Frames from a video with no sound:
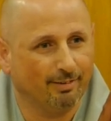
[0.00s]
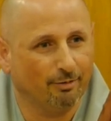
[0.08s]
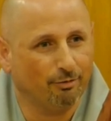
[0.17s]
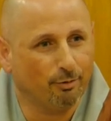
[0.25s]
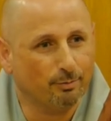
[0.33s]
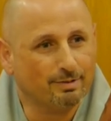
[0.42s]

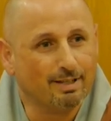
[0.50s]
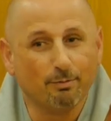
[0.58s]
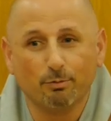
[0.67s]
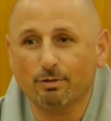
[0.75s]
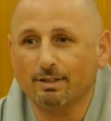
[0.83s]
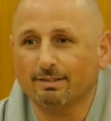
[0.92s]
For
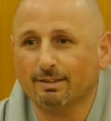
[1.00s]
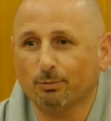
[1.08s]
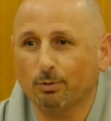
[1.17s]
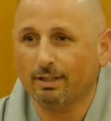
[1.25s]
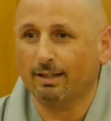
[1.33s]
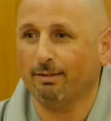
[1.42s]
some reason,
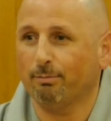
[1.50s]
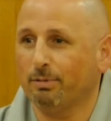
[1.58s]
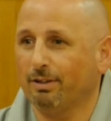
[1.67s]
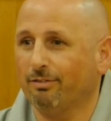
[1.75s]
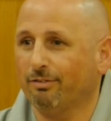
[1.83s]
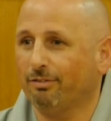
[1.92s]
we can
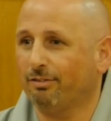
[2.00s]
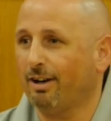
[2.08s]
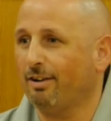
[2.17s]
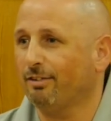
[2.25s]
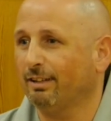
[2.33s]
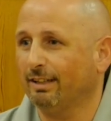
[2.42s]
be
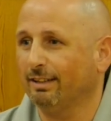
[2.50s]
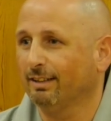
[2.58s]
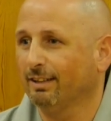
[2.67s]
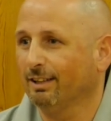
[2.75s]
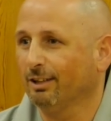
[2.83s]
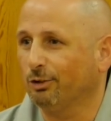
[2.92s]
very
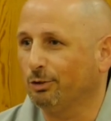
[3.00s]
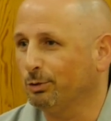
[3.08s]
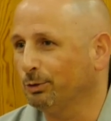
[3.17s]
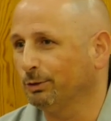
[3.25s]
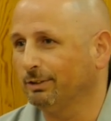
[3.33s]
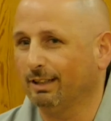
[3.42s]

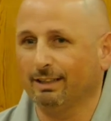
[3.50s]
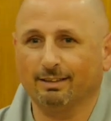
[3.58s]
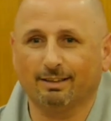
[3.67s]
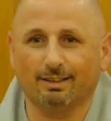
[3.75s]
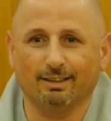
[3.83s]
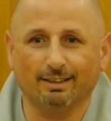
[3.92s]
good
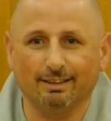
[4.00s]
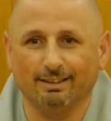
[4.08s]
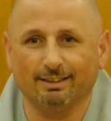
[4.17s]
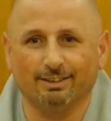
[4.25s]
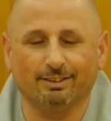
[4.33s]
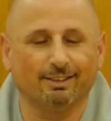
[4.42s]
and
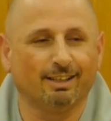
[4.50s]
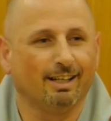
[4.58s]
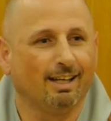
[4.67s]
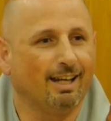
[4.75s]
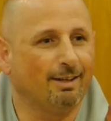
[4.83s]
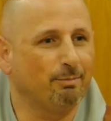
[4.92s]
clear
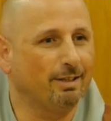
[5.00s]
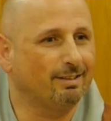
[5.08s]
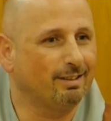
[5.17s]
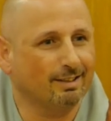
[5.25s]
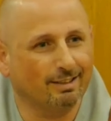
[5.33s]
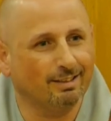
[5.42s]
and
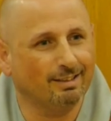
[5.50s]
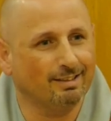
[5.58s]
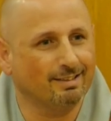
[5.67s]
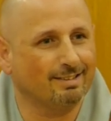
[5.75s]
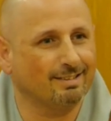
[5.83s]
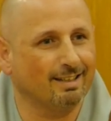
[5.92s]

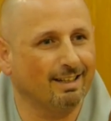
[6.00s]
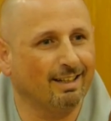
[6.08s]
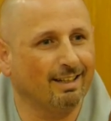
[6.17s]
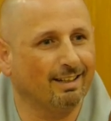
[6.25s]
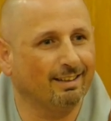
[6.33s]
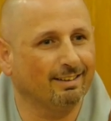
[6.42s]
meticulous
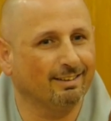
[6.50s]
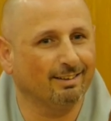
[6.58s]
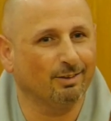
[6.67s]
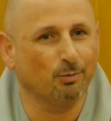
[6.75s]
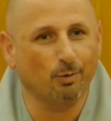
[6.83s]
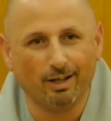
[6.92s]
and
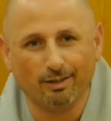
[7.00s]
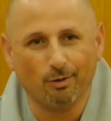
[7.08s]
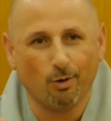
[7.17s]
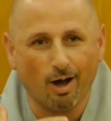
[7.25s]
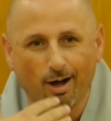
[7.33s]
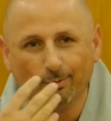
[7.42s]
well
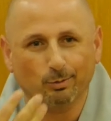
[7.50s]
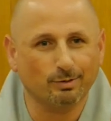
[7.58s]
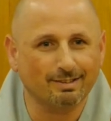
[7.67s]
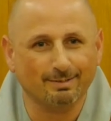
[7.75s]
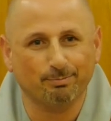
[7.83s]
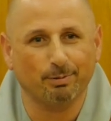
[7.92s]
know how to
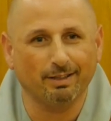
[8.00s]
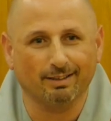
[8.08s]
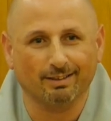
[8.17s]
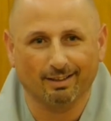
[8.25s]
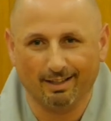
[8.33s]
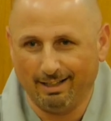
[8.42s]

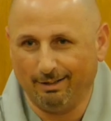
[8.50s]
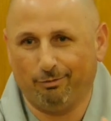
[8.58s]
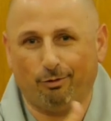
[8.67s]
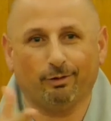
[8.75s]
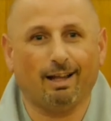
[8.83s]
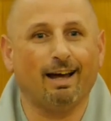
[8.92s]
speak in
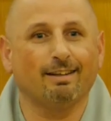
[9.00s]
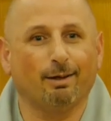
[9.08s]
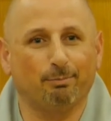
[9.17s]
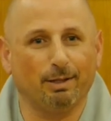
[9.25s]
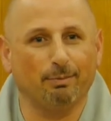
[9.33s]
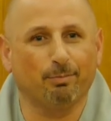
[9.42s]
front of other
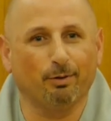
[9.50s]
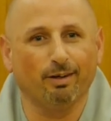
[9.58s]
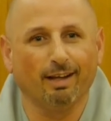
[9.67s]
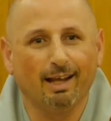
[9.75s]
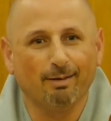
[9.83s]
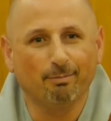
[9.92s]

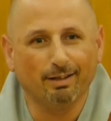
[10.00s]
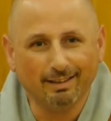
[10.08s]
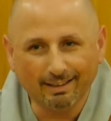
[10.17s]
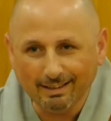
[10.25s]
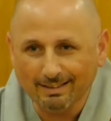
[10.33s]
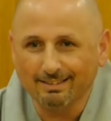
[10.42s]
people, but
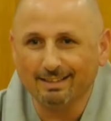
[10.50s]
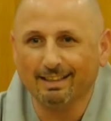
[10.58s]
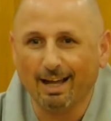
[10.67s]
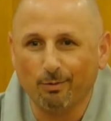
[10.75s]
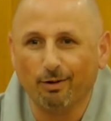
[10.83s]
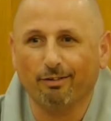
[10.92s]
inside
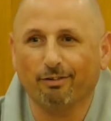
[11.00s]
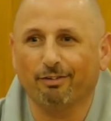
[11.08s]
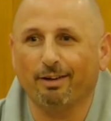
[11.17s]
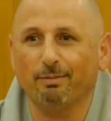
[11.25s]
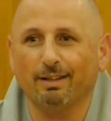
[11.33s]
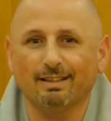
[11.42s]
our
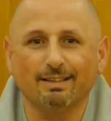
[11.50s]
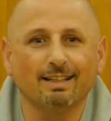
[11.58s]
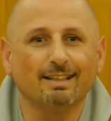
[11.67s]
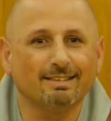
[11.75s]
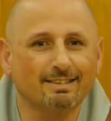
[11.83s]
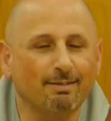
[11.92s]
family,
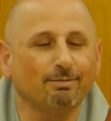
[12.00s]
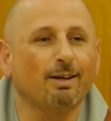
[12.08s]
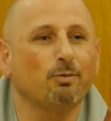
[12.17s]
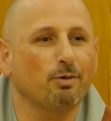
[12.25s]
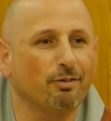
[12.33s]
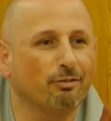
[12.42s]

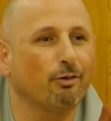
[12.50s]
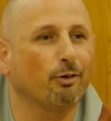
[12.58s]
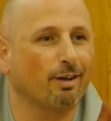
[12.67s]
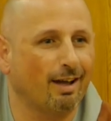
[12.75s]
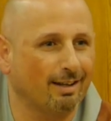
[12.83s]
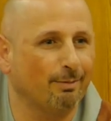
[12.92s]
sometimes we
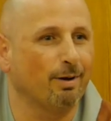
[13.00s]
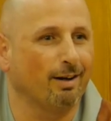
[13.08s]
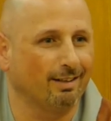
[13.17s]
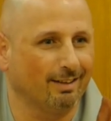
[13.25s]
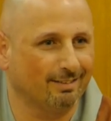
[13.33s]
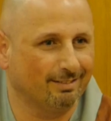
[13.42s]
forget
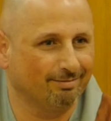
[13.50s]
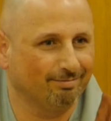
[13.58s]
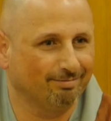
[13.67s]
about that.